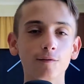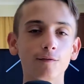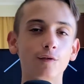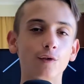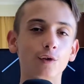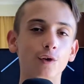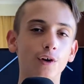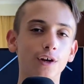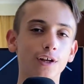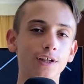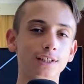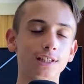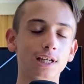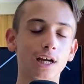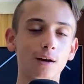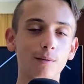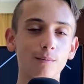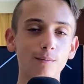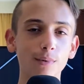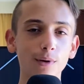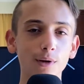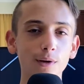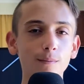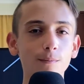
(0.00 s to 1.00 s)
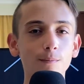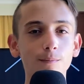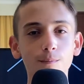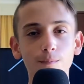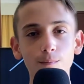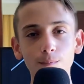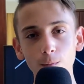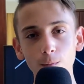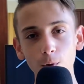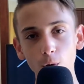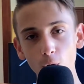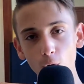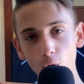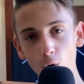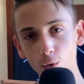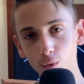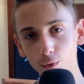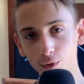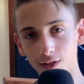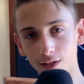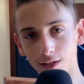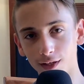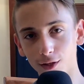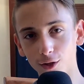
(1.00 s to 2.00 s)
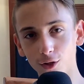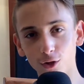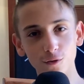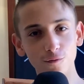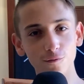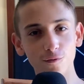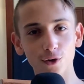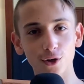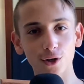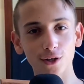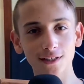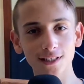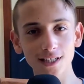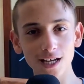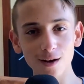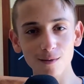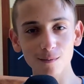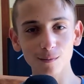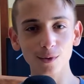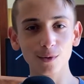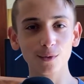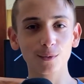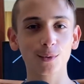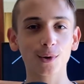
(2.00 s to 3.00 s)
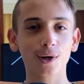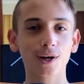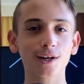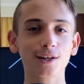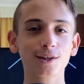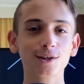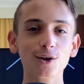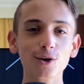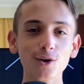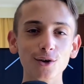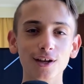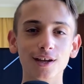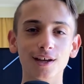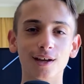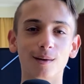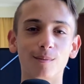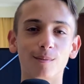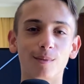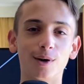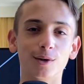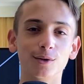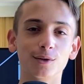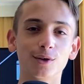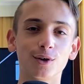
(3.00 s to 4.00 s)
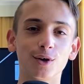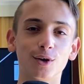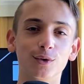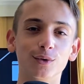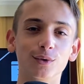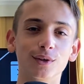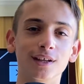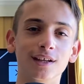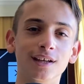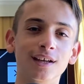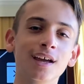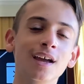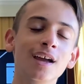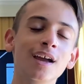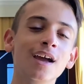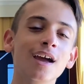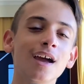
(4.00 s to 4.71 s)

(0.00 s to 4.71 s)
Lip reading: For example, coding. Not for example, we're talking about coding.